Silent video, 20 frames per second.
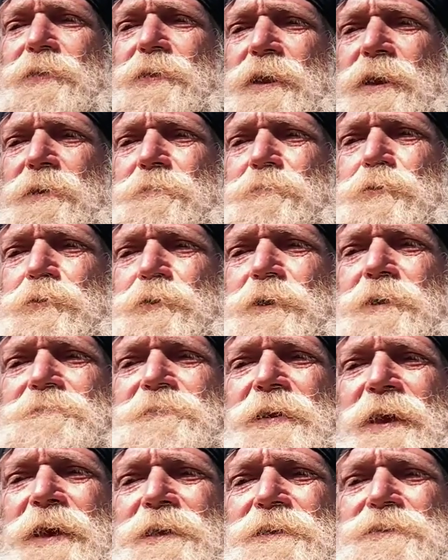than ever,
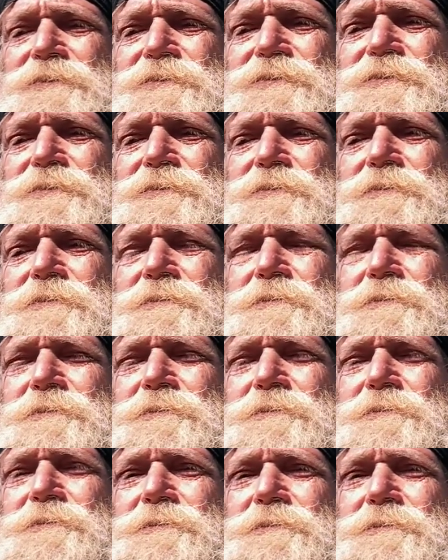advance,
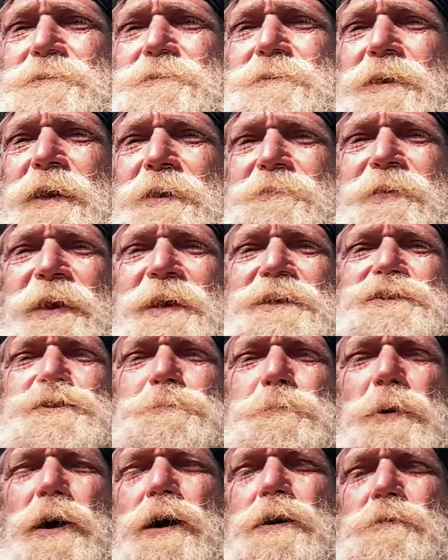advance
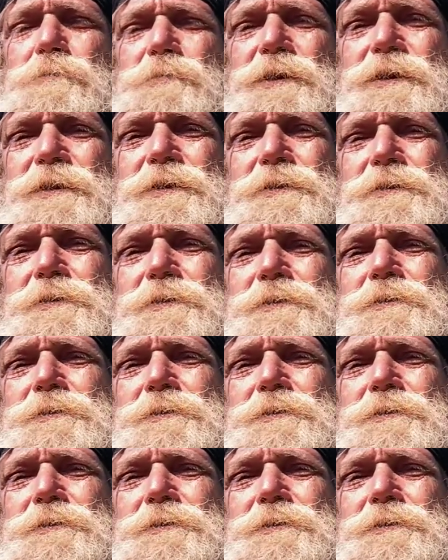upon me